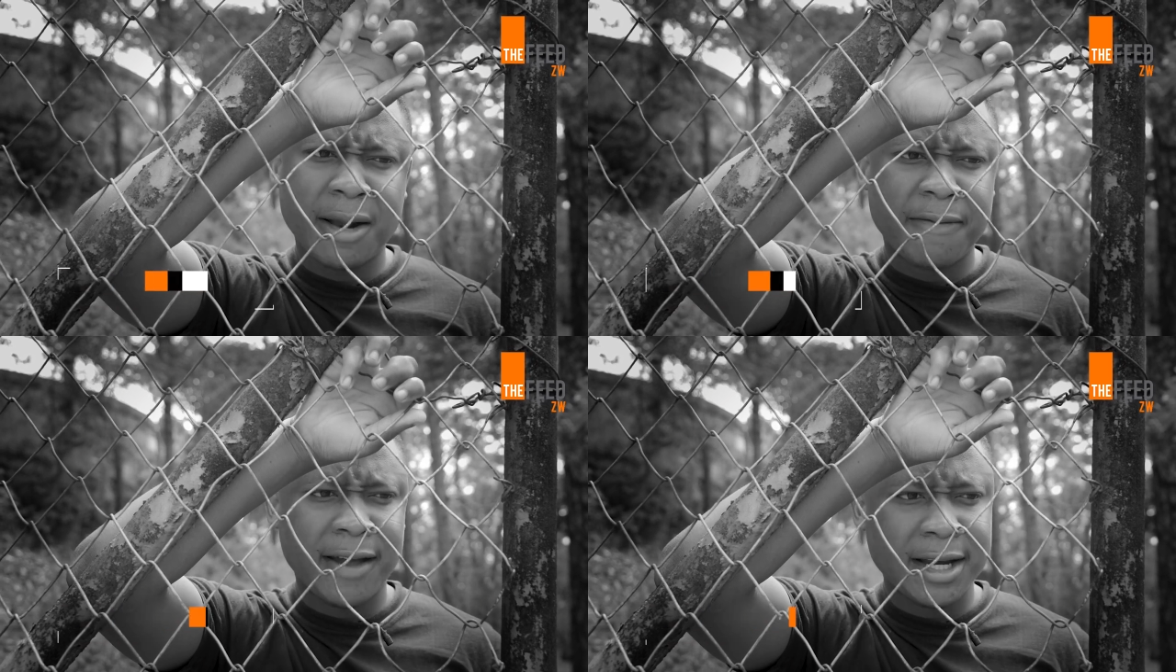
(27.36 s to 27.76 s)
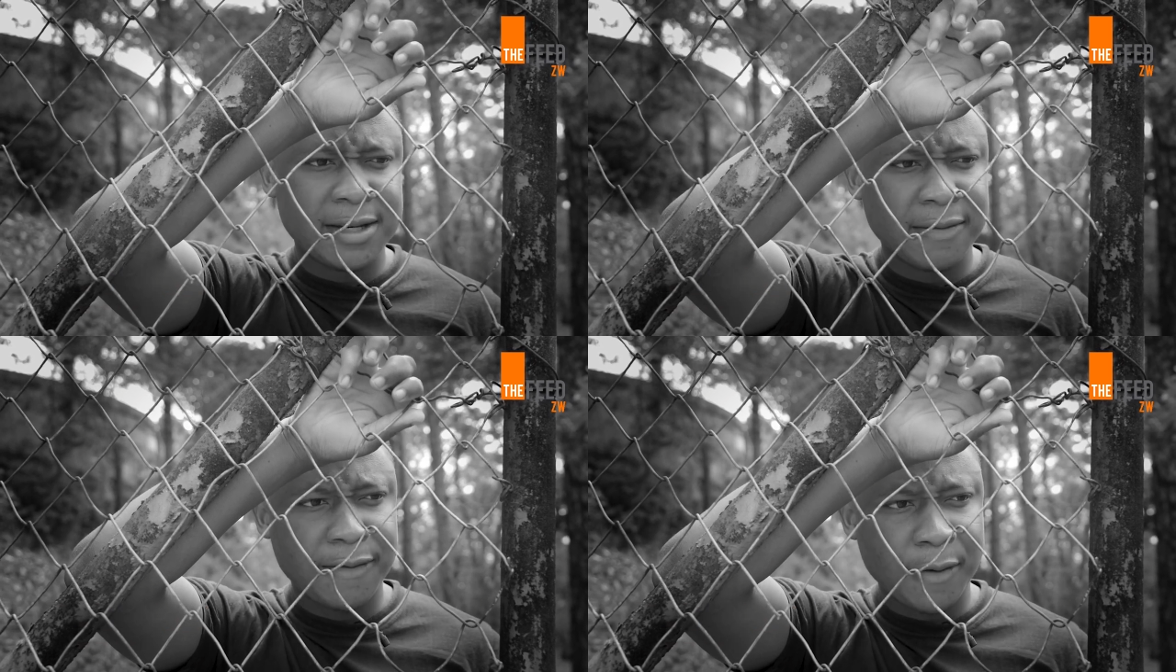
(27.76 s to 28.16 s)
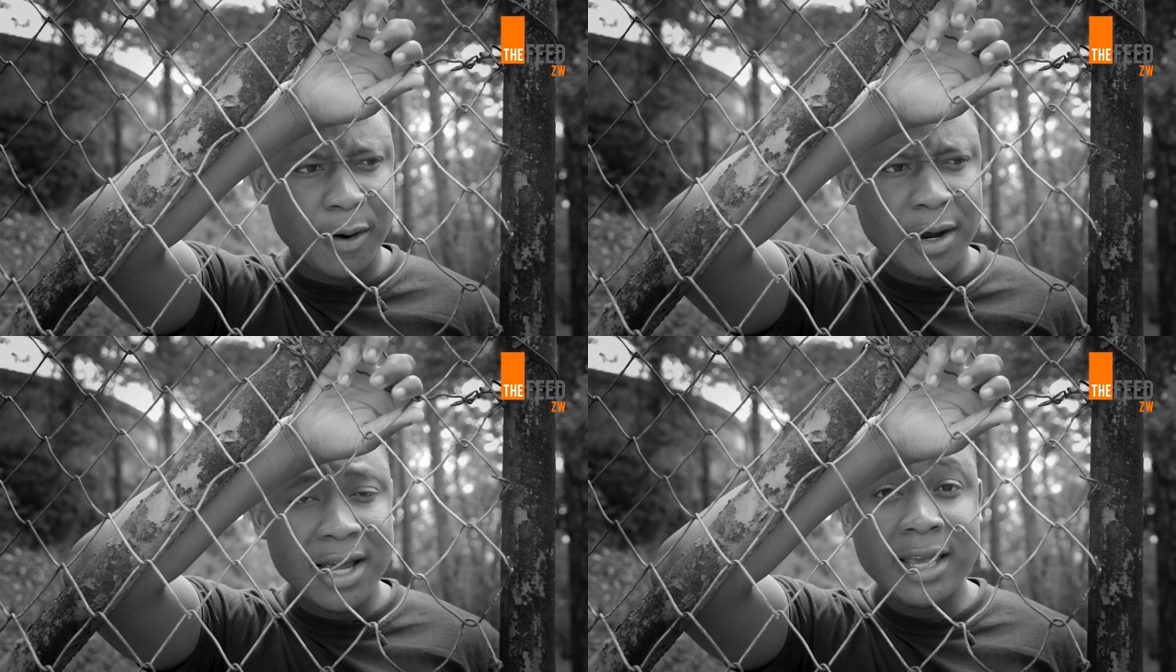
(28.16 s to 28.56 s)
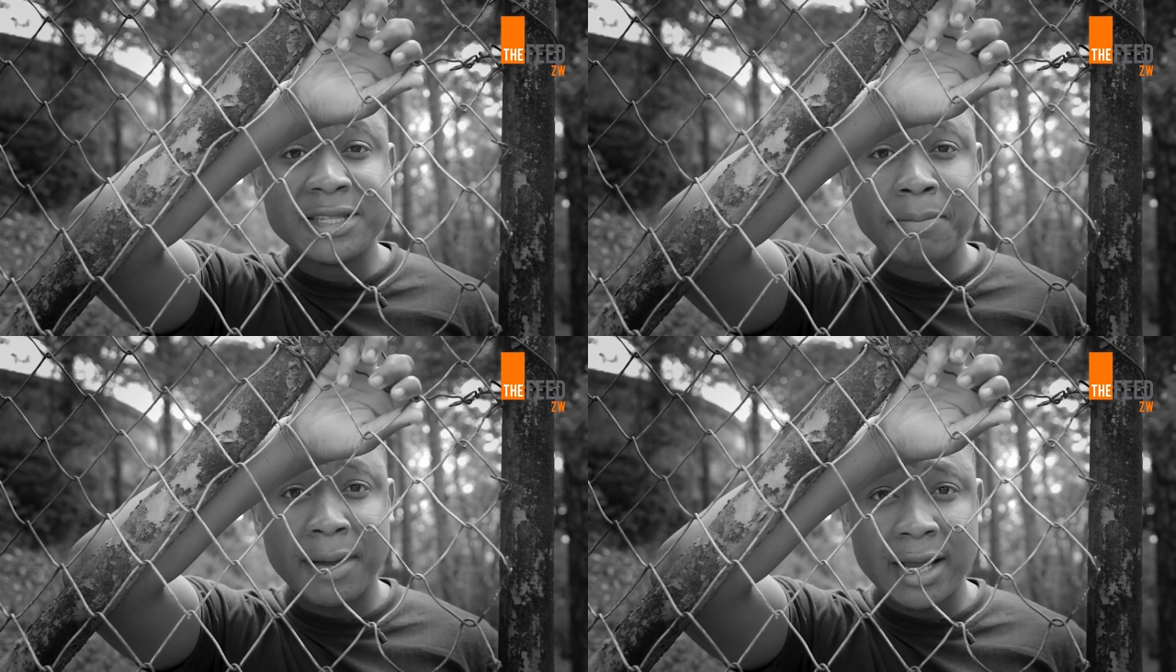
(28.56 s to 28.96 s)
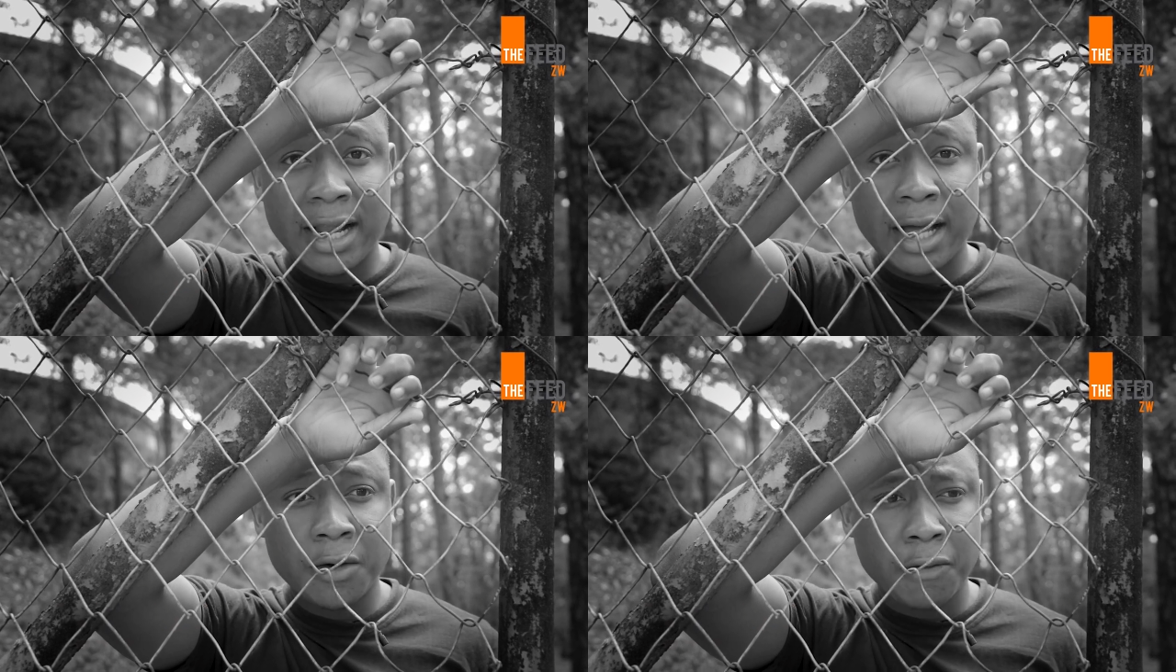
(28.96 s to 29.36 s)
that I'm fighting for is a
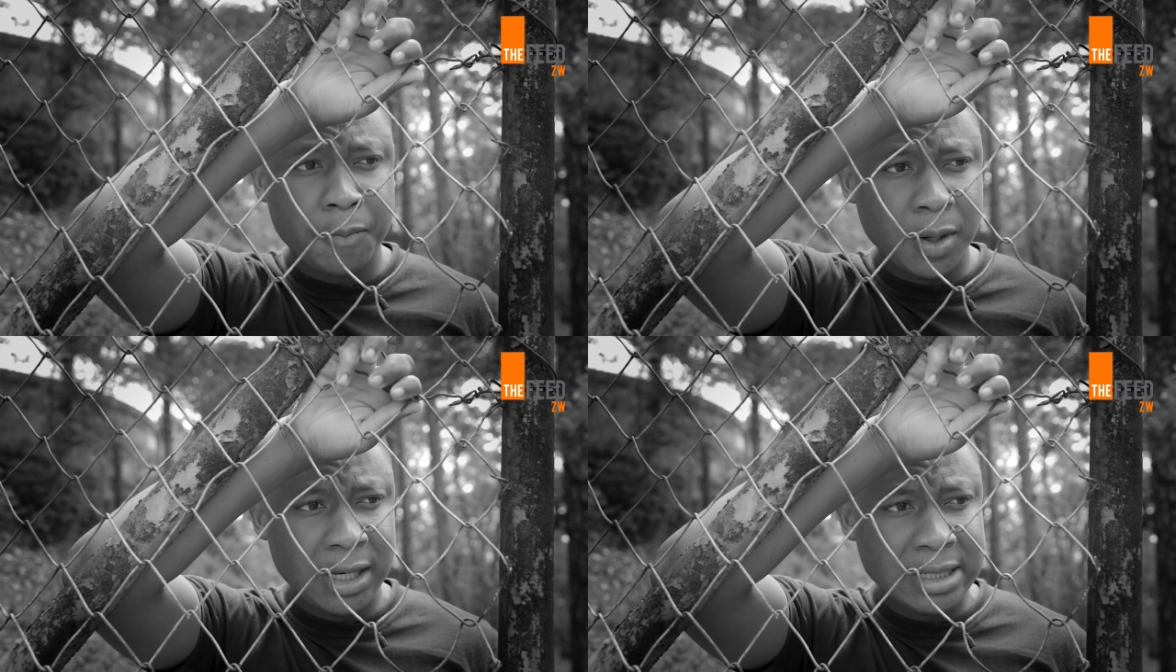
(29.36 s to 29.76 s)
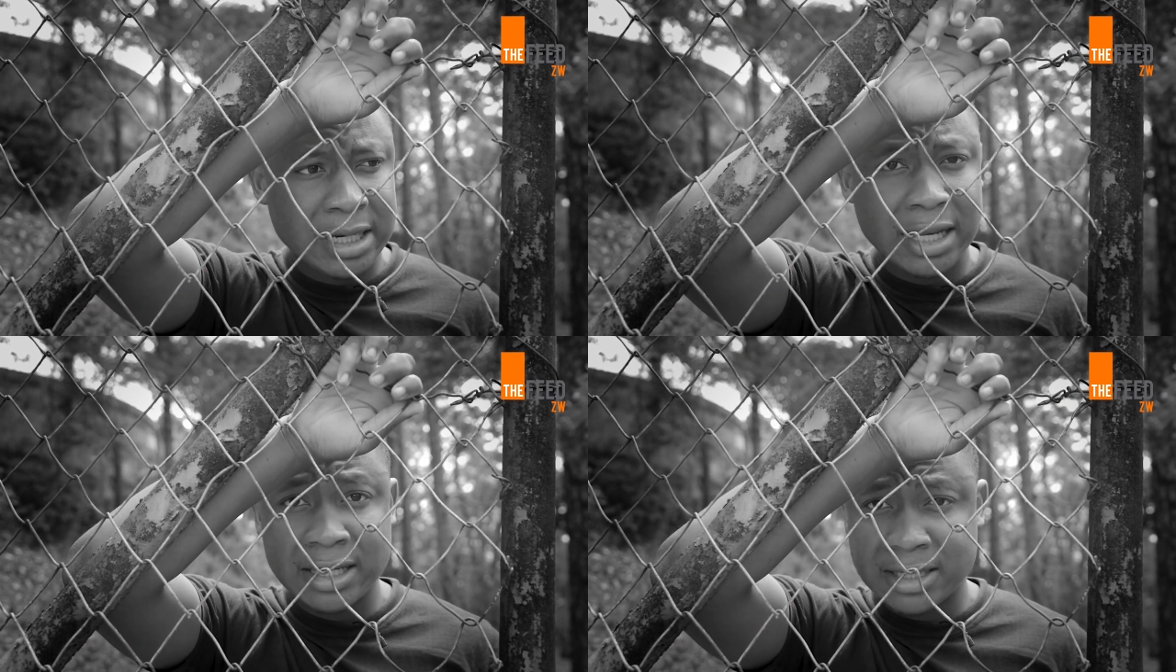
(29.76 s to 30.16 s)
bailout of political